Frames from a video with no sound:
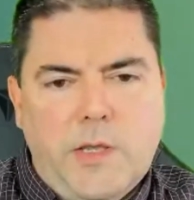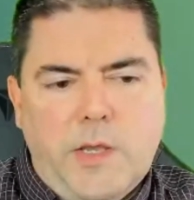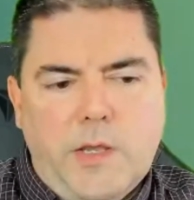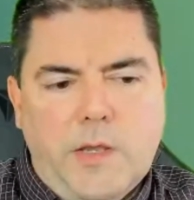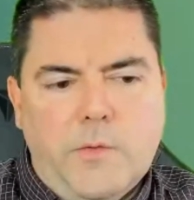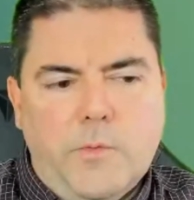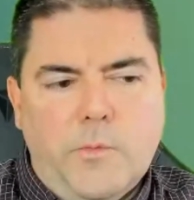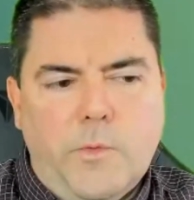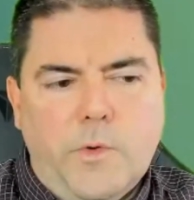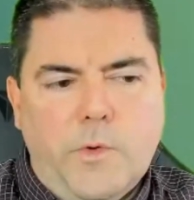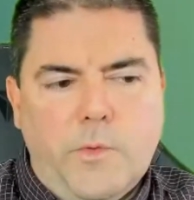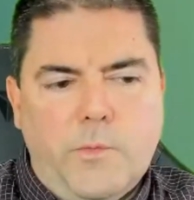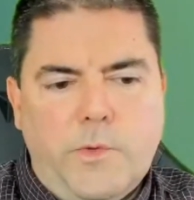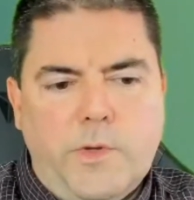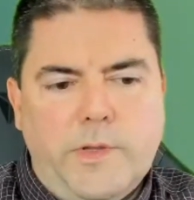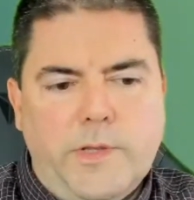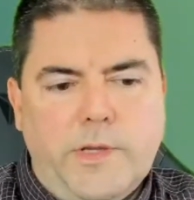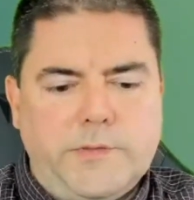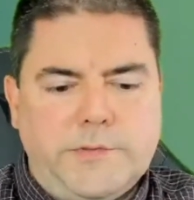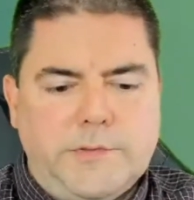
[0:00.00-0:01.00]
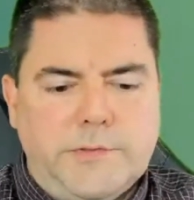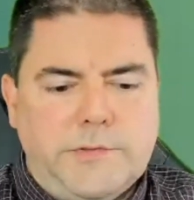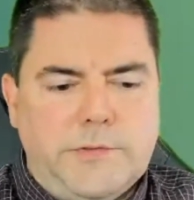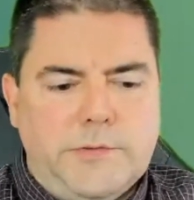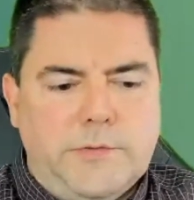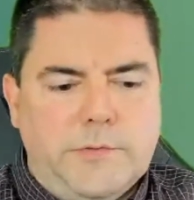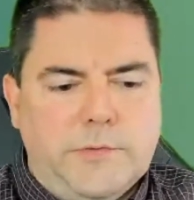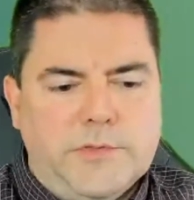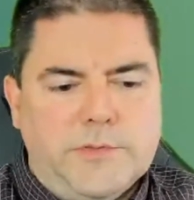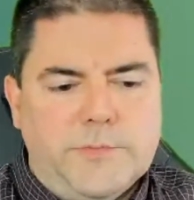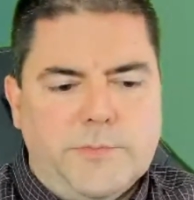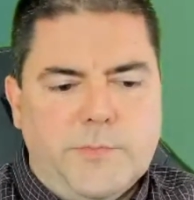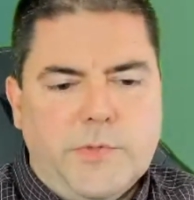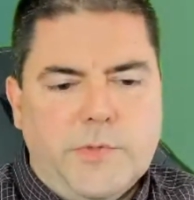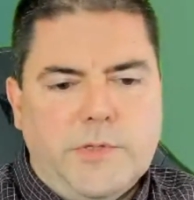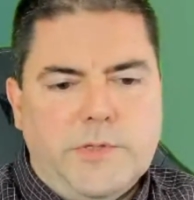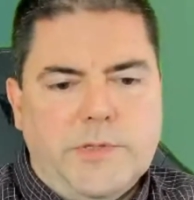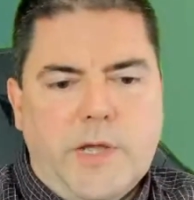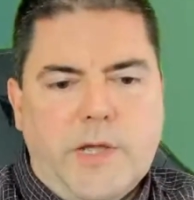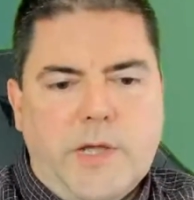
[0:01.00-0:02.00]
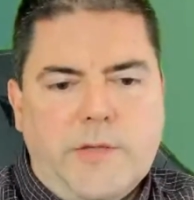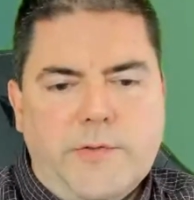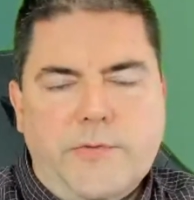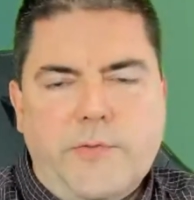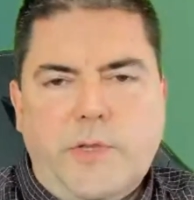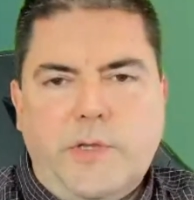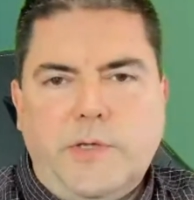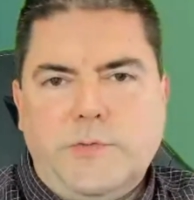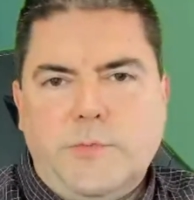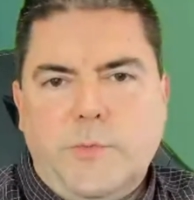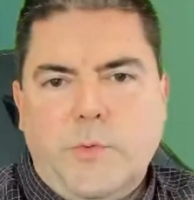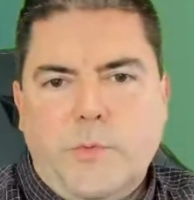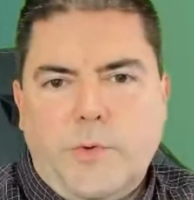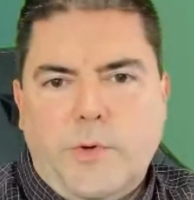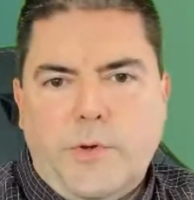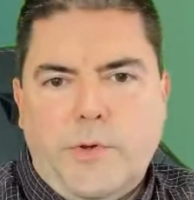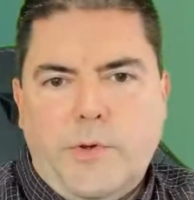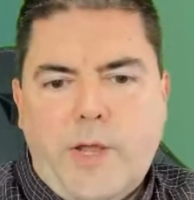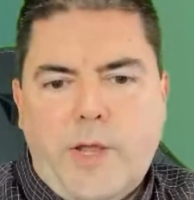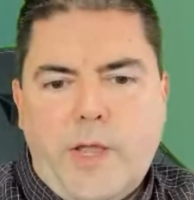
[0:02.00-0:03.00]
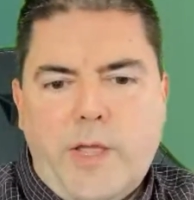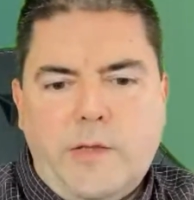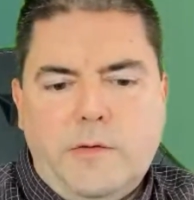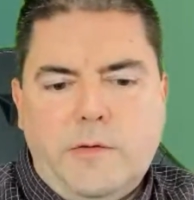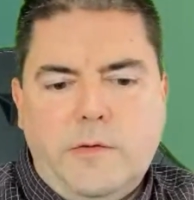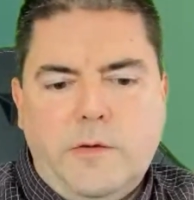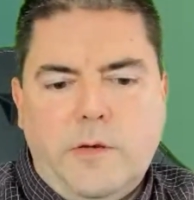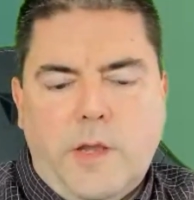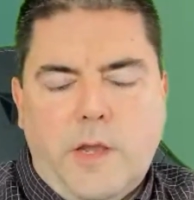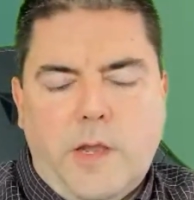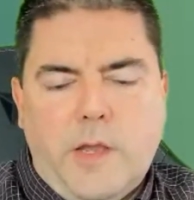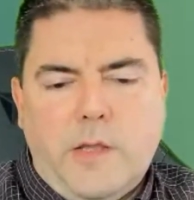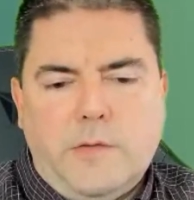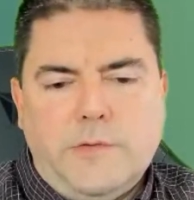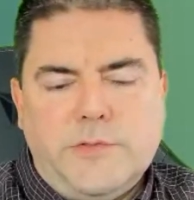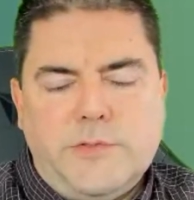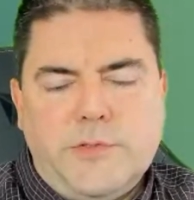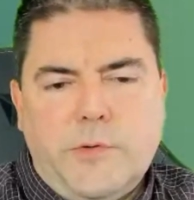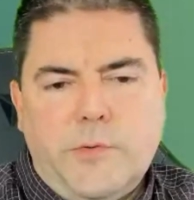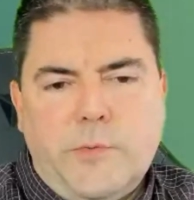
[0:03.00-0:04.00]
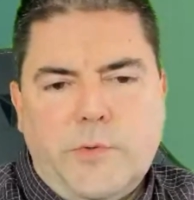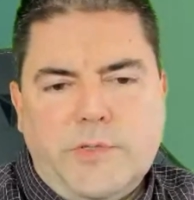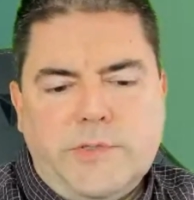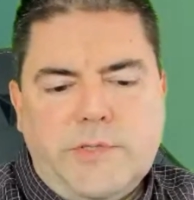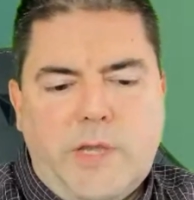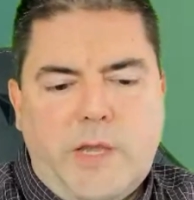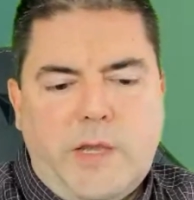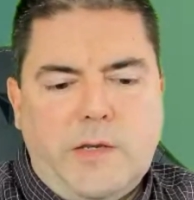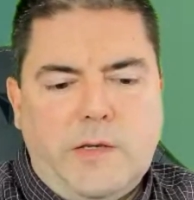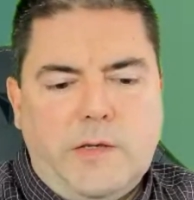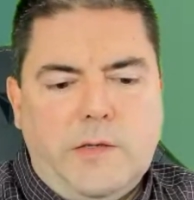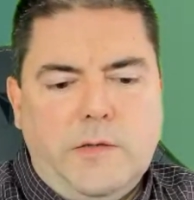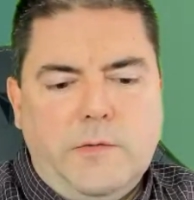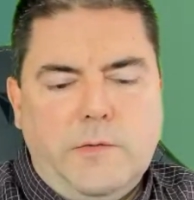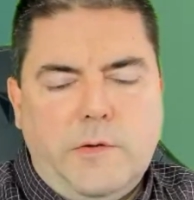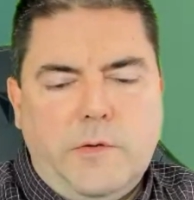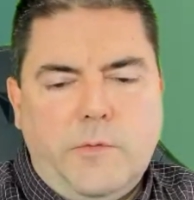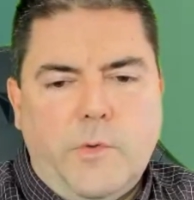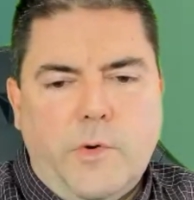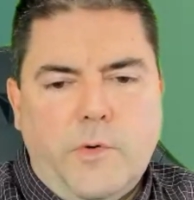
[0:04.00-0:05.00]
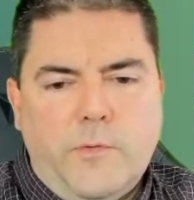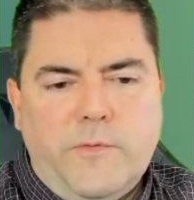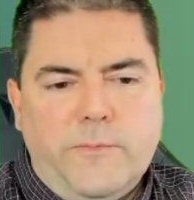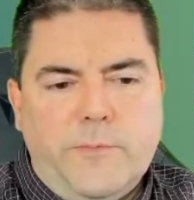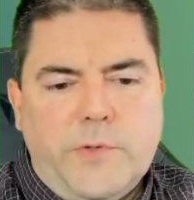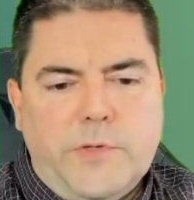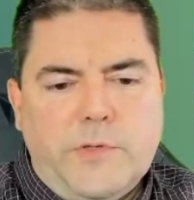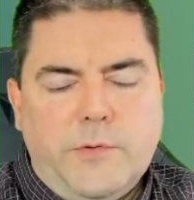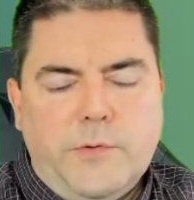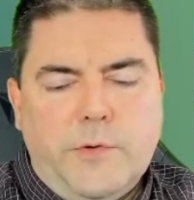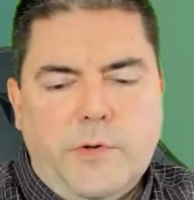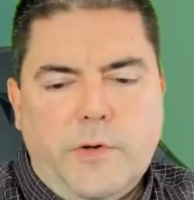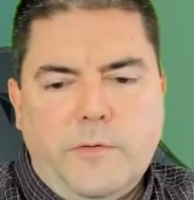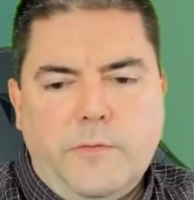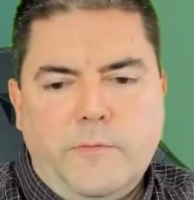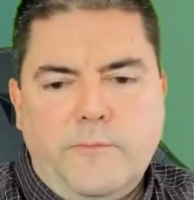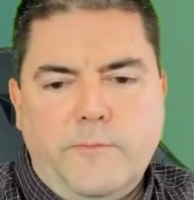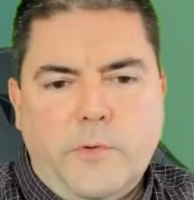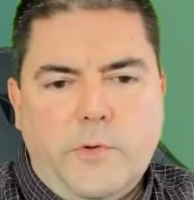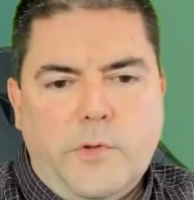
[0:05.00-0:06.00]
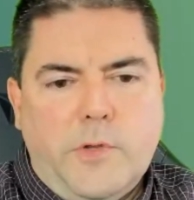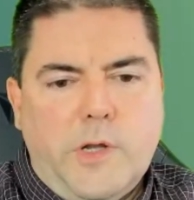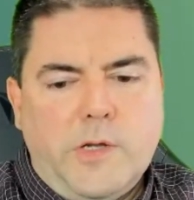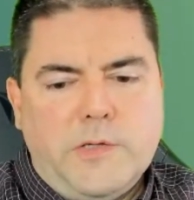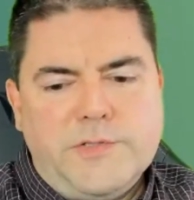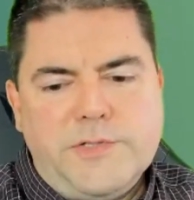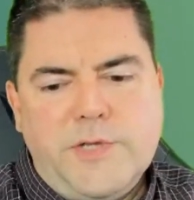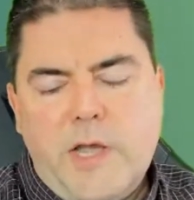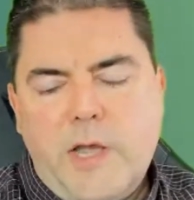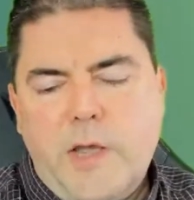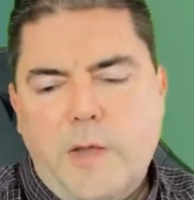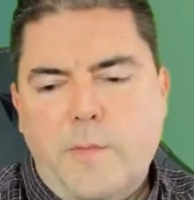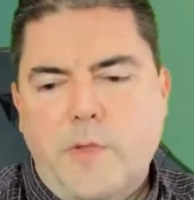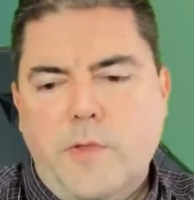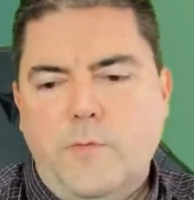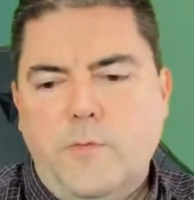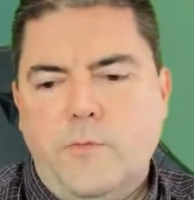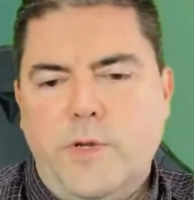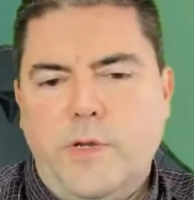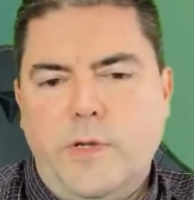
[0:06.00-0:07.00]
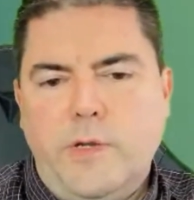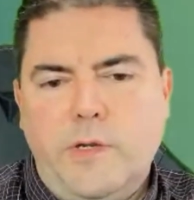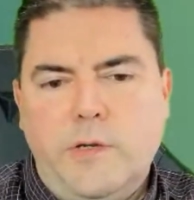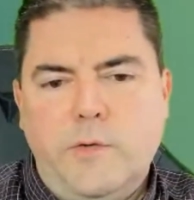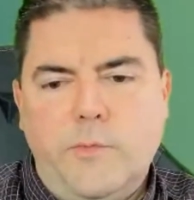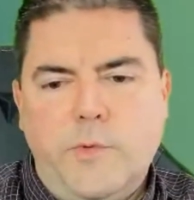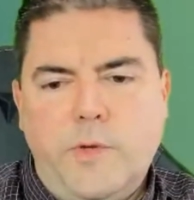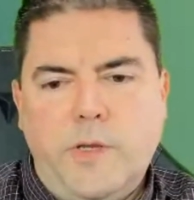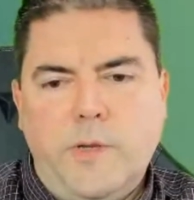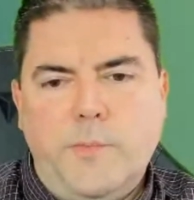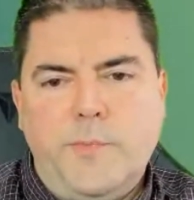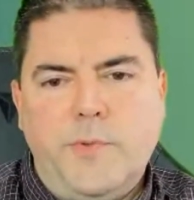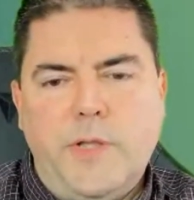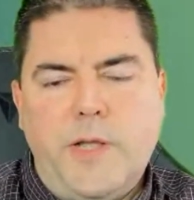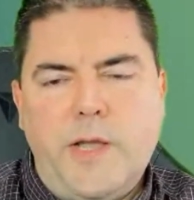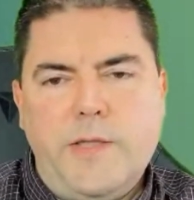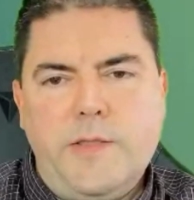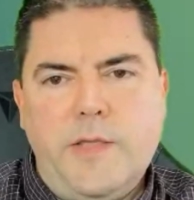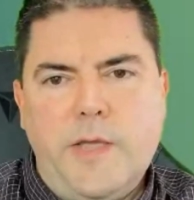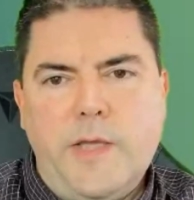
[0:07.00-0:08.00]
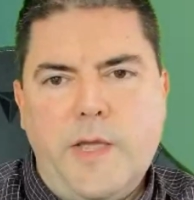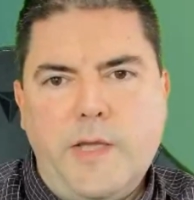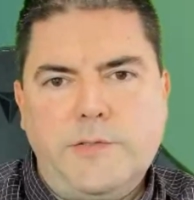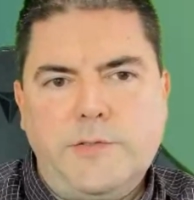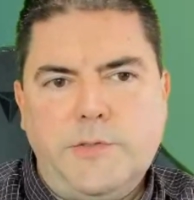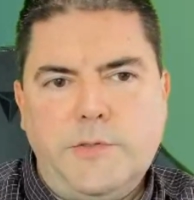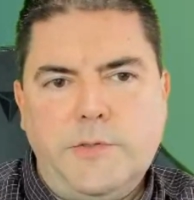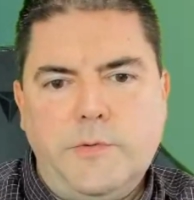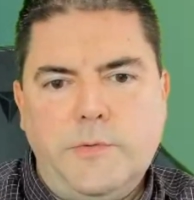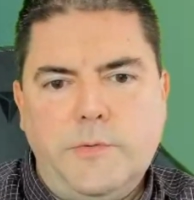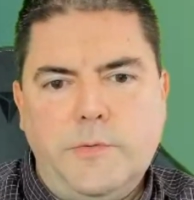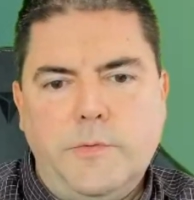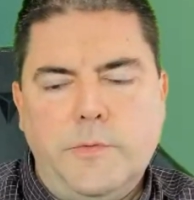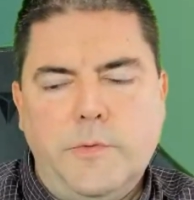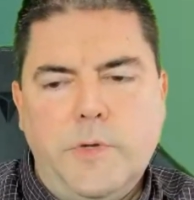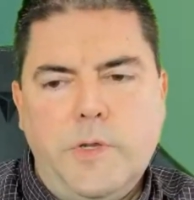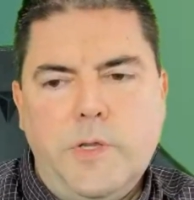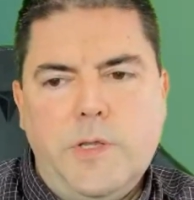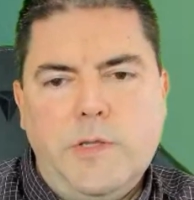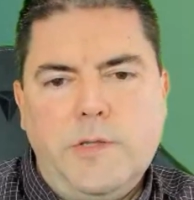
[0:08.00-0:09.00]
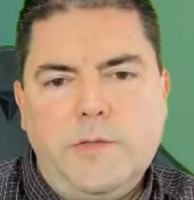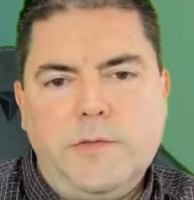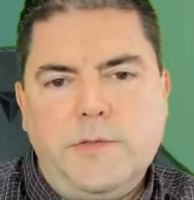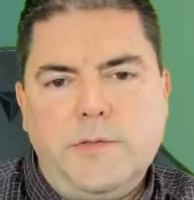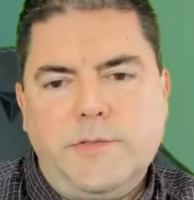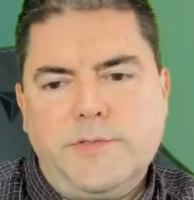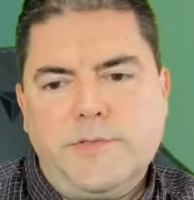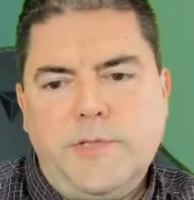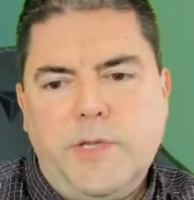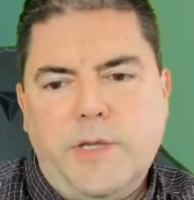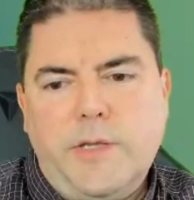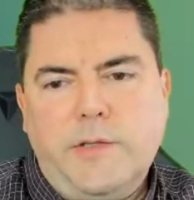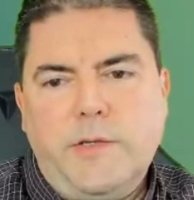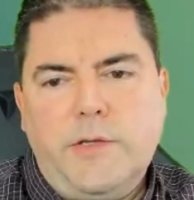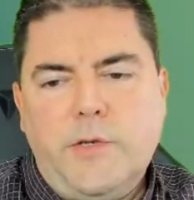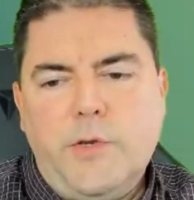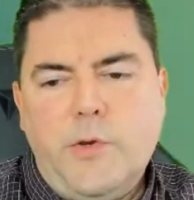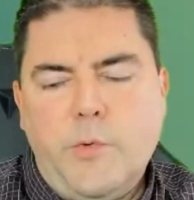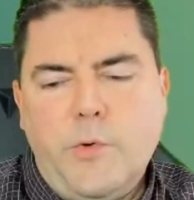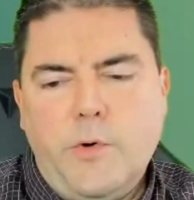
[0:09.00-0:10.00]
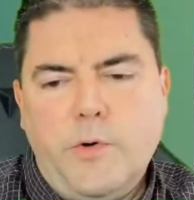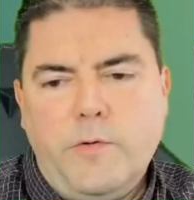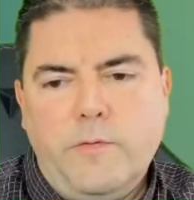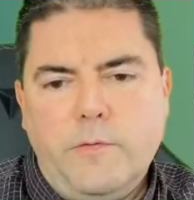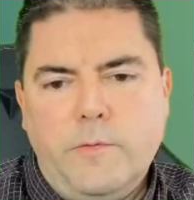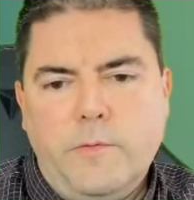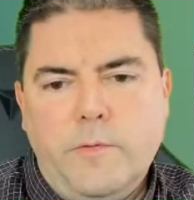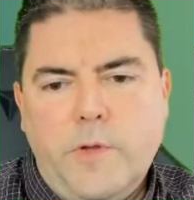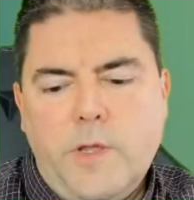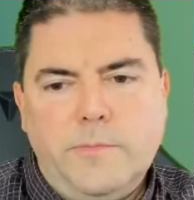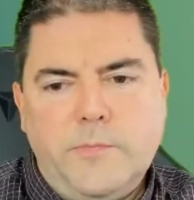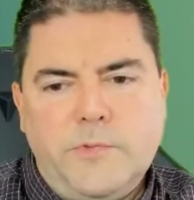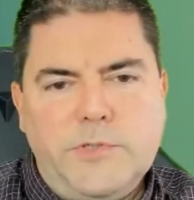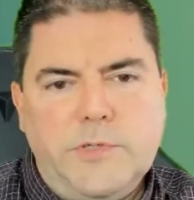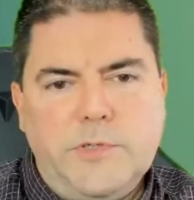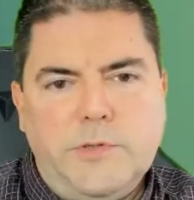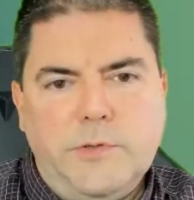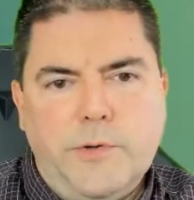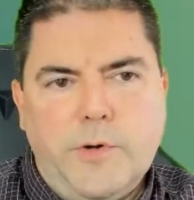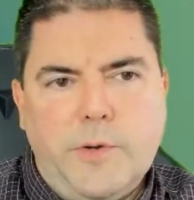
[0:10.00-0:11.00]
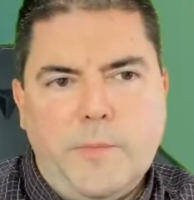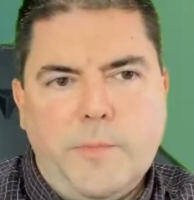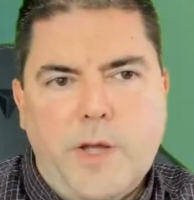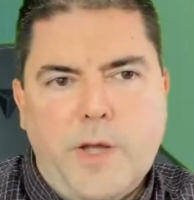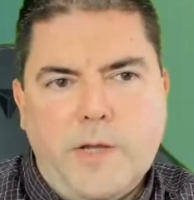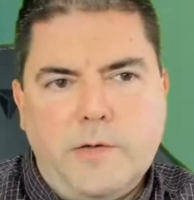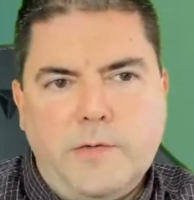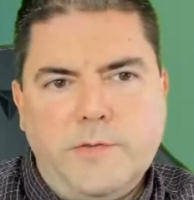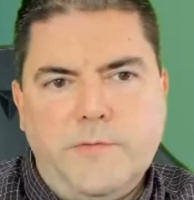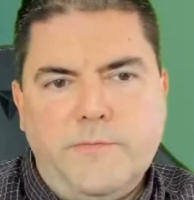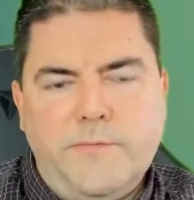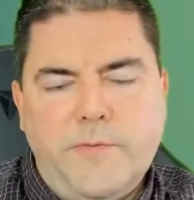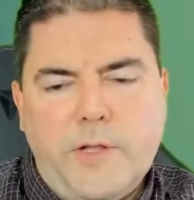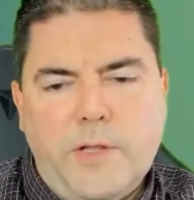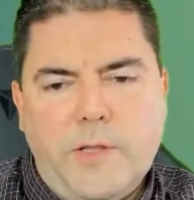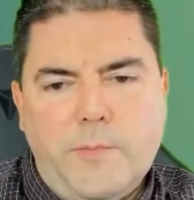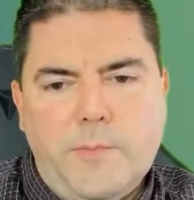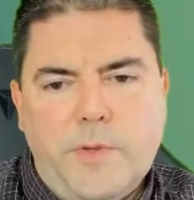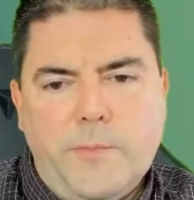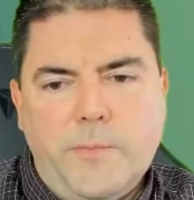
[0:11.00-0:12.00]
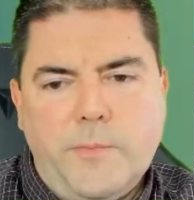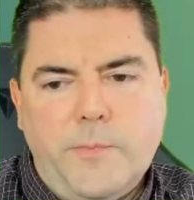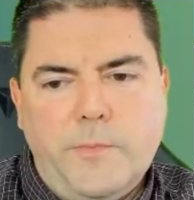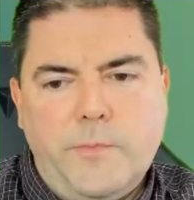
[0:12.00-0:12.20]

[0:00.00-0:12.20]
And what we like to do is build on the things we're good at. And so we take what we've been doing for a long time and we apply that to the slightly newer machine learning model development